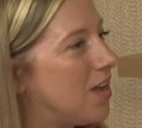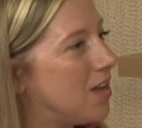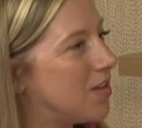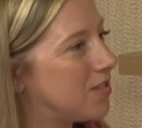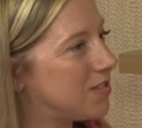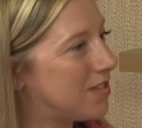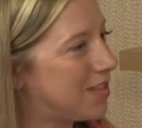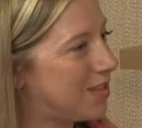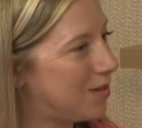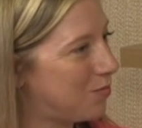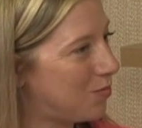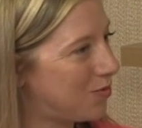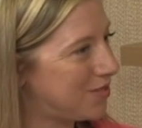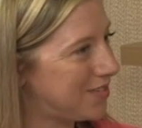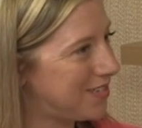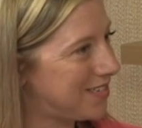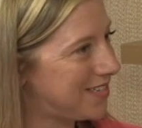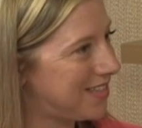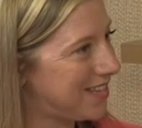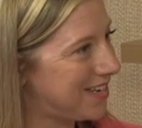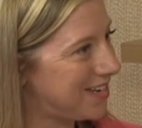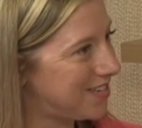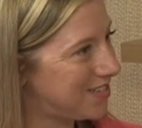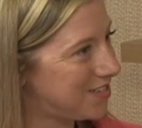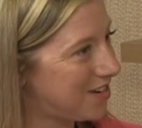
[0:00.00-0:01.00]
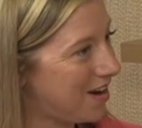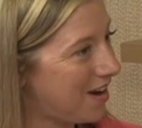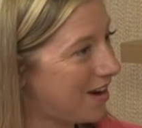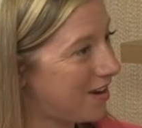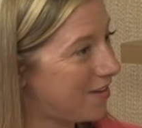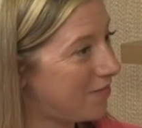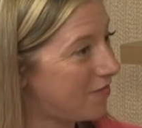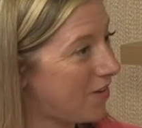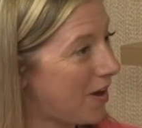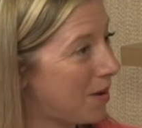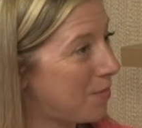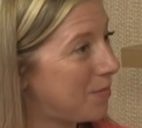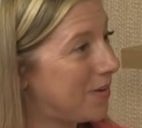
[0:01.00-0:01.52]
So they wanted the entire
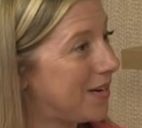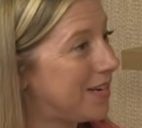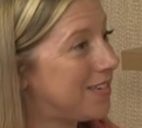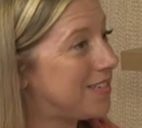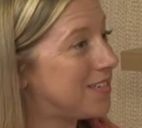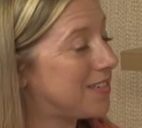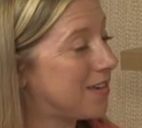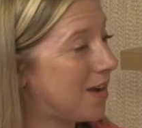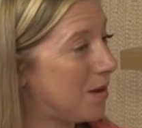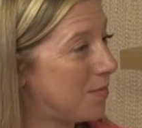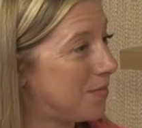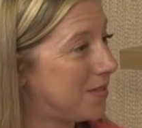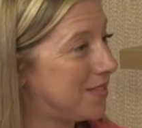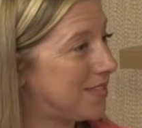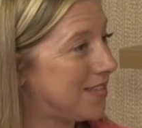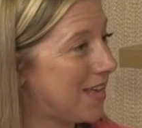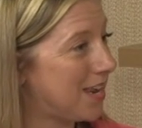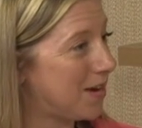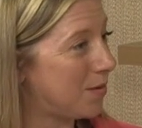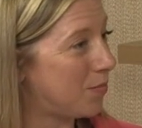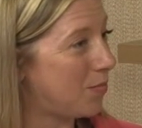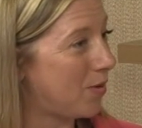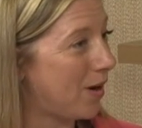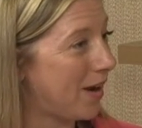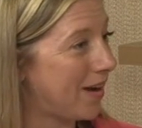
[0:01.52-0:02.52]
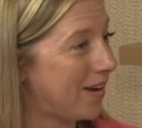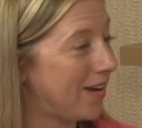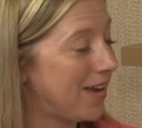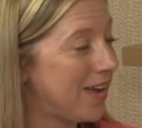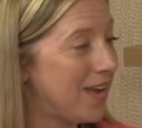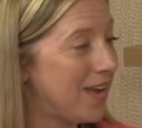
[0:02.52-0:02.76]
family to come and celebrate.